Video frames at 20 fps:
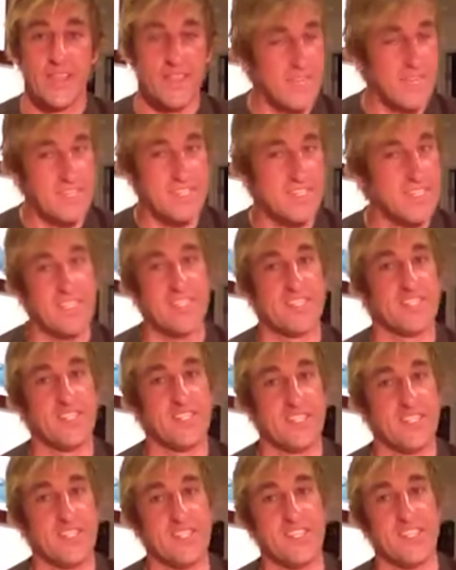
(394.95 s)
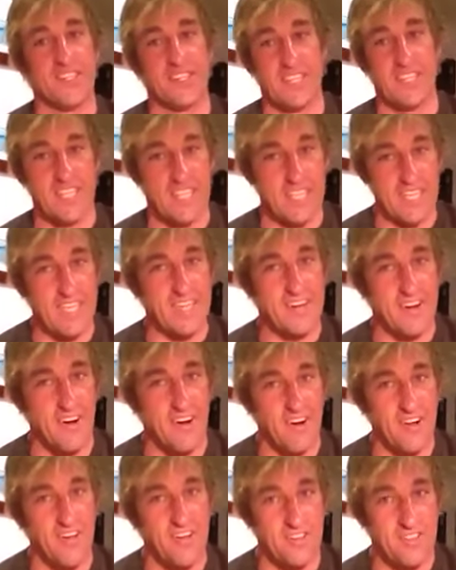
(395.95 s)
that is consistently in
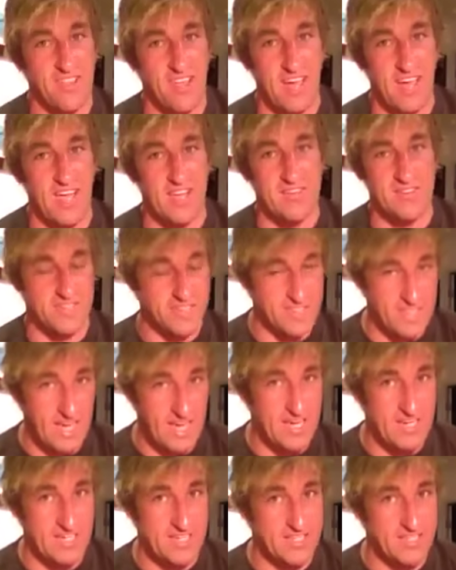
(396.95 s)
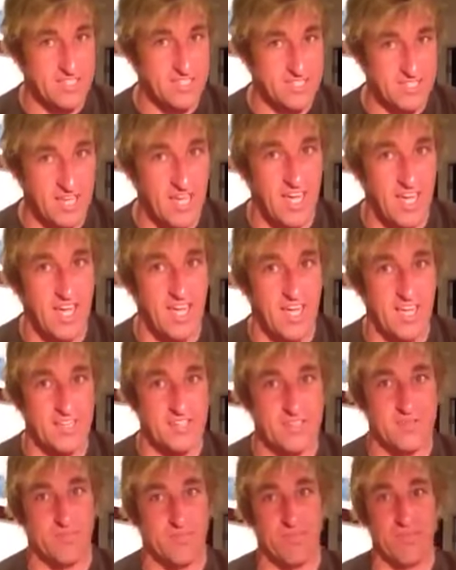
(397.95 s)
our own lives, and that is
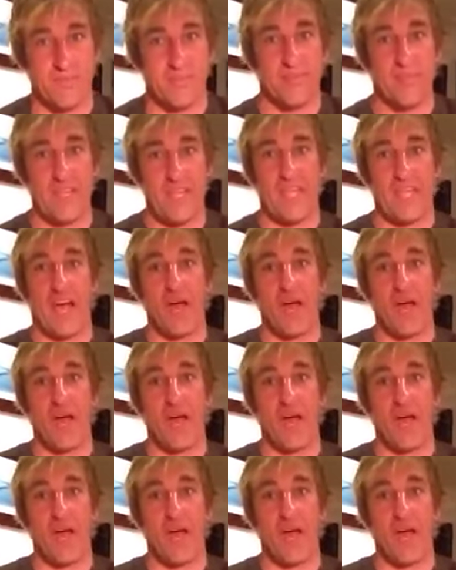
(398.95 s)
us, me.